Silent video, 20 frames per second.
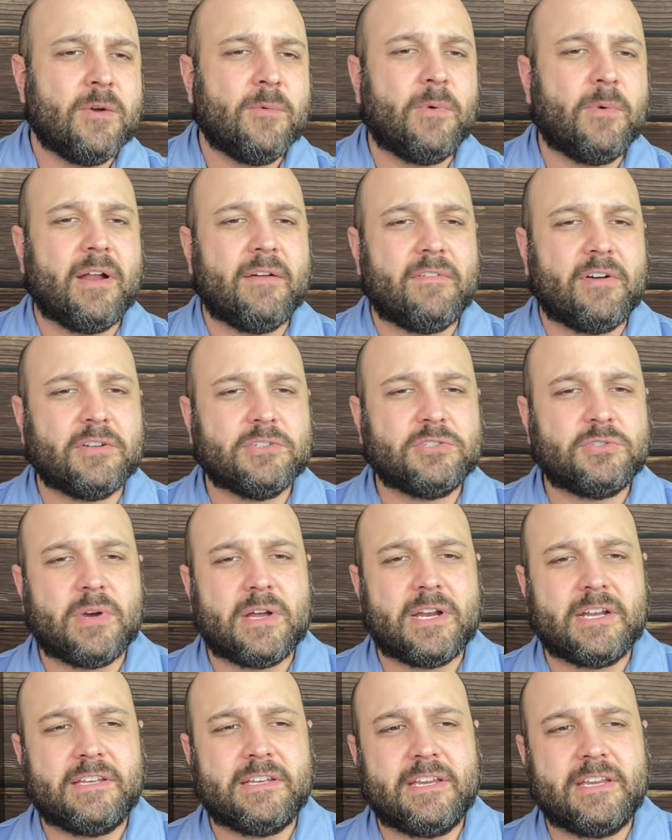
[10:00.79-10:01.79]
when I've also
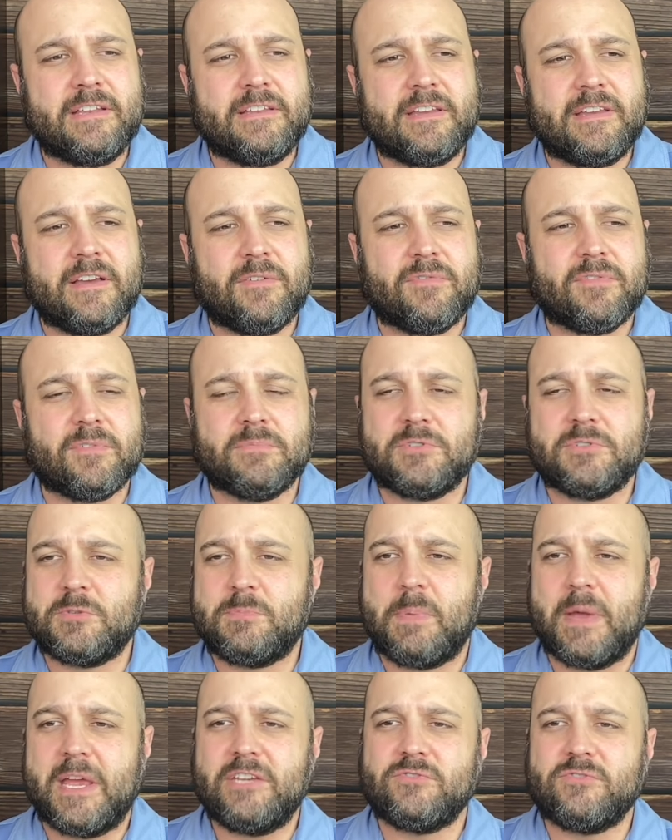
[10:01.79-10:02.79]
had a detail from
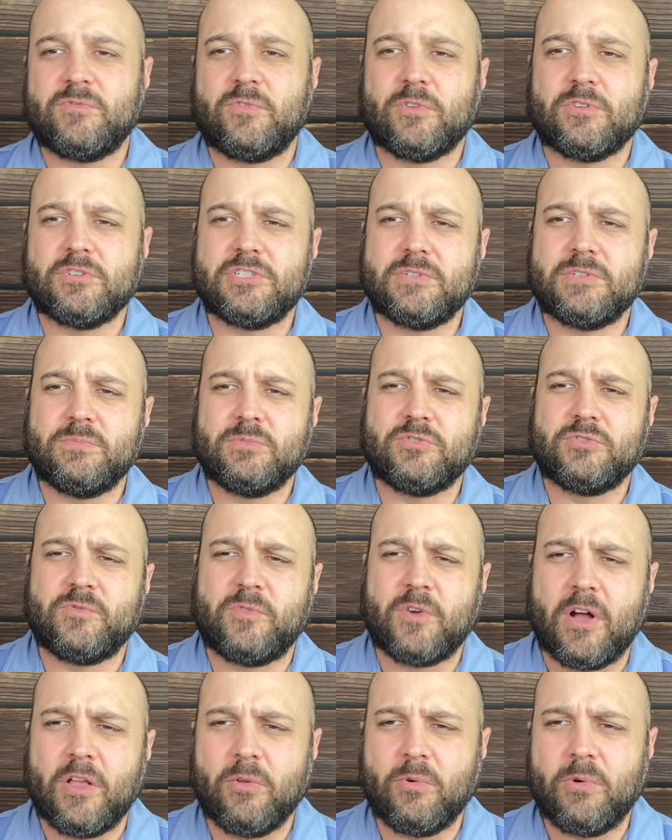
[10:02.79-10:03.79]
Space Force that was
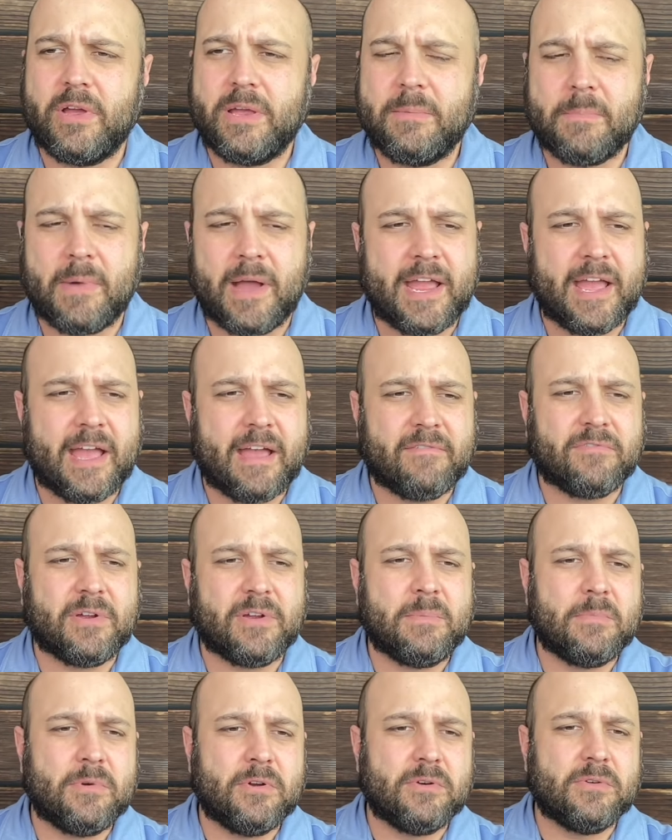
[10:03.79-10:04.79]
following my
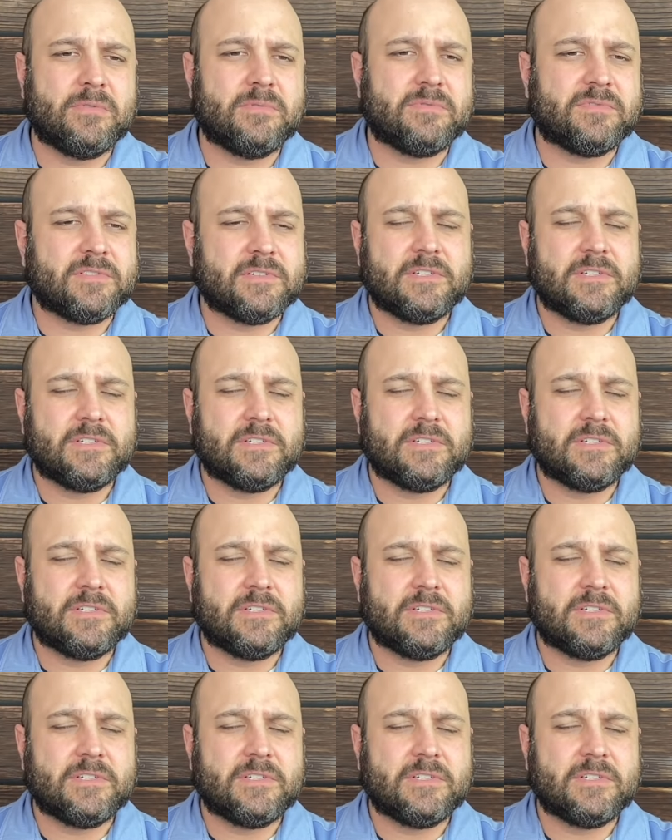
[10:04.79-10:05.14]
every move?